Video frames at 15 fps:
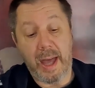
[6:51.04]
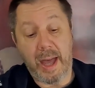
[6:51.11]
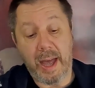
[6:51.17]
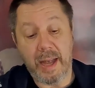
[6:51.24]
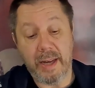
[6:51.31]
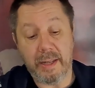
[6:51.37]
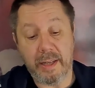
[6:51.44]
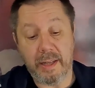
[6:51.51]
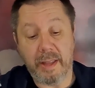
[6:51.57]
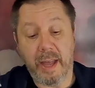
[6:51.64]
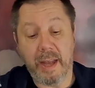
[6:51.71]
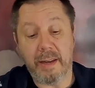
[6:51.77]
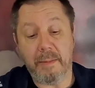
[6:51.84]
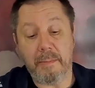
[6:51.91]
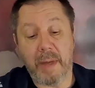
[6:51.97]
and
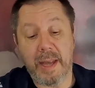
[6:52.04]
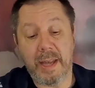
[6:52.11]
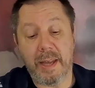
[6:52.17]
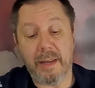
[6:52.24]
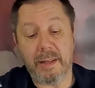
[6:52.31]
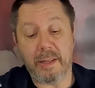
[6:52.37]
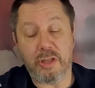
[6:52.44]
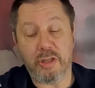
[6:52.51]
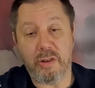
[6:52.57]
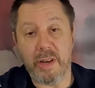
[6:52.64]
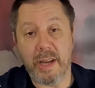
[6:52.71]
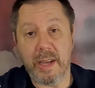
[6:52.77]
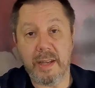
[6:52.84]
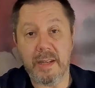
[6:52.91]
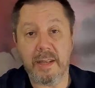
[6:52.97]
then making the
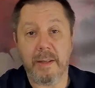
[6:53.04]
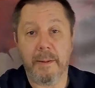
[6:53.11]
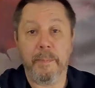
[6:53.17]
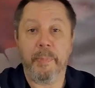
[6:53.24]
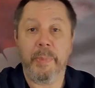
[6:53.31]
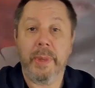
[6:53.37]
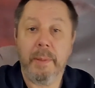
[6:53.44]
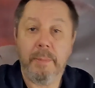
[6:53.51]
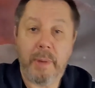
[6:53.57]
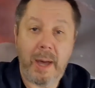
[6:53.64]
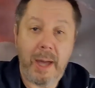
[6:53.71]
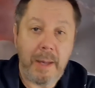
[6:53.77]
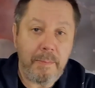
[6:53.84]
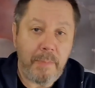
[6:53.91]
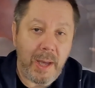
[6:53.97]
trees
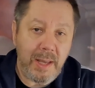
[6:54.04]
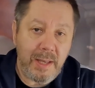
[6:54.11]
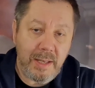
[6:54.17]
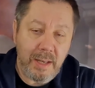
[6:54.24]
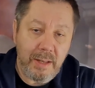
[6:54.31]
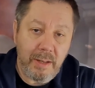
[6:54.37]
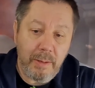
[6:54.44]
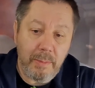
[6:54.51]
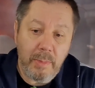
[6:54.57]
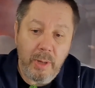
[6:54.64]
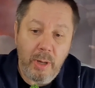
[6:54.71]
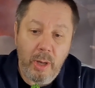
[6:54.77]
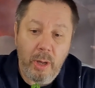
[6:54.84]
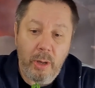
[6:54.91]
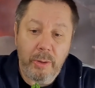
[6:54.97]
by basing
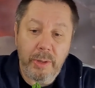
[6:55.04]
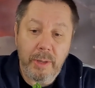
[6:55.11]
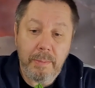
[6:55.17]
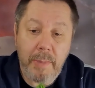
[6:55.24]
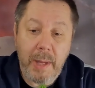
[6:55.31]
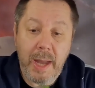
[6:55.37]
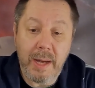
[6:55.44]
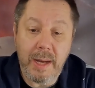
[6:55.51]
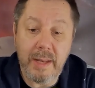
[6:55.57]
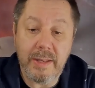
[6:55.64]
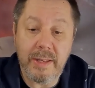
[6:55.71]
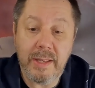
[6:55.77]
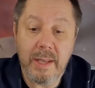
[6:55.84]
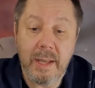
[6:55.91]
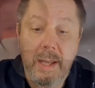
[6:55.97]
them on
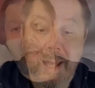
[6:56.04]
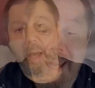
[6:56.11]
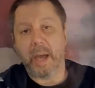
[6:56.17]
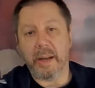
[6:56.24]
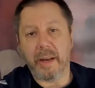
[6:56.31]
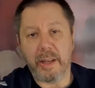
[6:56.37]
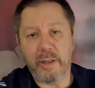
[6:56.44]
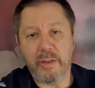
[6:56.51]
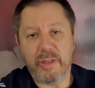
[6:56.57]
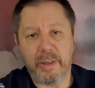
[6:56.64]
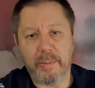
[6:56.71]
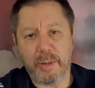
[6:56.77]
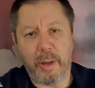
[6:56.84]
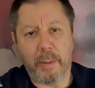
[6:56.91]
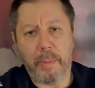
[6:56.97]
pennies. And I used
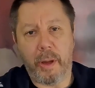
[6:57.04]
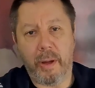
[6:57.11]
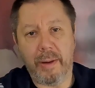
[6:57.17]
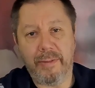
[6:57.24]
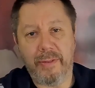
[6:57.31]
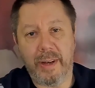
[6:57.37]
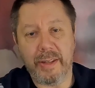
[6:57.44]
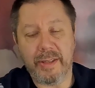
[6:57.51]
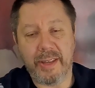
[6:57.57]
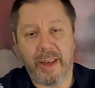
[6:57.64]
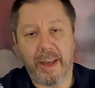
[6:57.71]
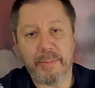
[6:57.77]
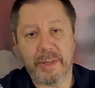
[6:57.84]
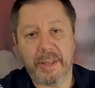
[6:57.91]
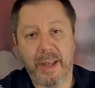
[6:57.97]
some sort of polyfiller
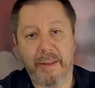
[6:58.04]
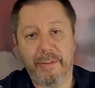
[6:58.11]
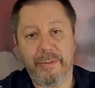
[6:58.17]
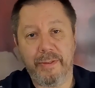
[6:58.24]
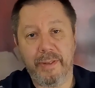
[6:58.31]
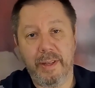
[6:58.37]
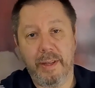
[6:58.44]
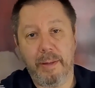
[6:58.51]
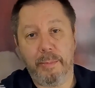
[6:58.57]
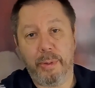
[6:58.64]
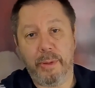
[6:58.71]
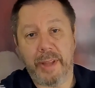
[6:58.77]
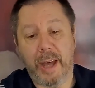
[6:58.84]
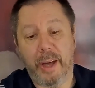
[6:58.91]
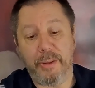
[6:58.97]
type stuff,
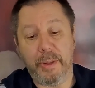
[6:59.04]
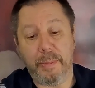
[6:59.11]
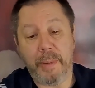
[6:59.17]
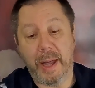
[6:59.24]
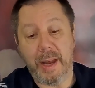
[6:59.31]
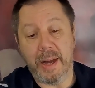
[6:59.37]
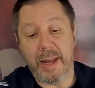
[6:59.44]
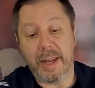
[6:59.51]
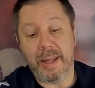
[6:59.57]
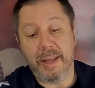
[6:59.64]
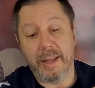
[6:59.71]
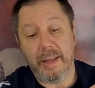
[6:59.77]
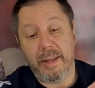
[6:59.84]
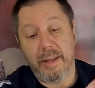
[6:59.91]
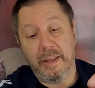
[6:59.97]
put that on the penny,
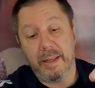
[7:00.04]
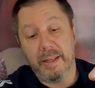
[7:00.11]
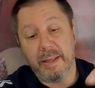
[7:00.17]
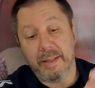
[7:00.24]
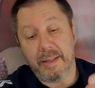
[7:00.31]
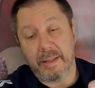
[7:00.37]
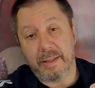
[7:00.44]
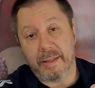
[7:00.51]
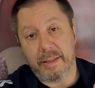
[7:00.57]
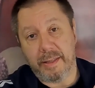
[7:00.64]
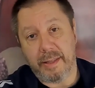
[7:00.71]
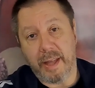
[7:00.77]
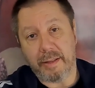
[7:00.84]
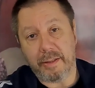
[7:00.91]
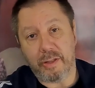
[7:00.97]

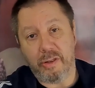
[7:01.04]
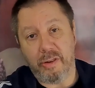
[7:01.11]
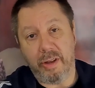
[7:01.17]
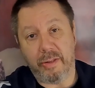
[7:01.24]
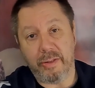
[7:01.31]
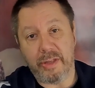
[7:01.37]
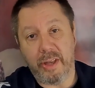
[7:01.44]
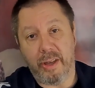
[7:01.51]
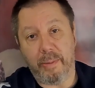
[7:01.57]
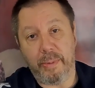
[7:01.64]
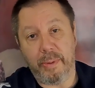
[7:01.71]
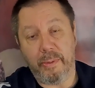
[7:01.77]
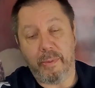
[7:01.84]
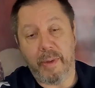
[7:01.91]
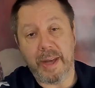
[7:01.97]
stuck the tree on top,
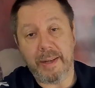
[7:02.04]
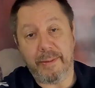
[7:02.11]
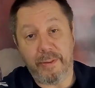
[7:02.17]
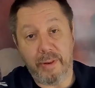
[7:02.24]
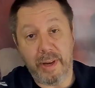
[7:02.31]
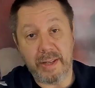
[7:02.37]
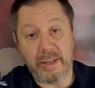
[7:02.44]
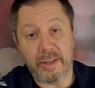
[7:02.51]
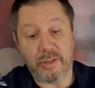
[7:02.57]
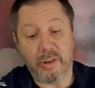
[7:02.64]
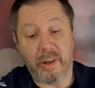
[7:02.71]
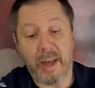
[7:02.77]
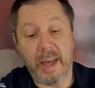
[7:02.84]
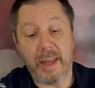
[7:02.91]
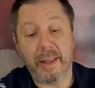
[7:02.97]
waited for it to
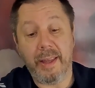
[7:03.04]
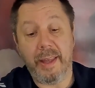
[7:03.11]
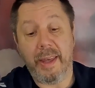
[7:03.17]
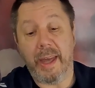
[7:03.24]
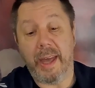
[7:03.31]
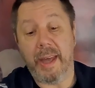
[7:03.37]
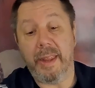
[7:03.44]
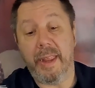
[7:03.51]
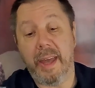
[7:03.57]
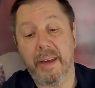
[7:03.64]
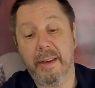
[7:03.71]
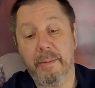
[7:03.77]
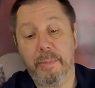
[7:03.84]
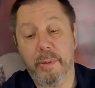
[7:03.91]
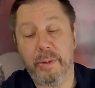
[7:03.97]
dry, and
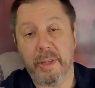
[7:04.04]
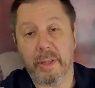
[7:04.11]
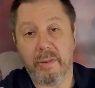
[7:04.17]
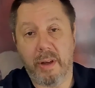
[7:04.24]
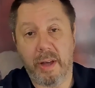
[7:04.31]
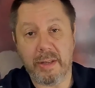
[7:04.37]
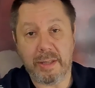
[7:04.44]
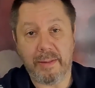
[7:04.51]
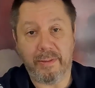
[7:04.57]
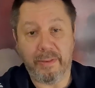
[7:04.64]
then put the grass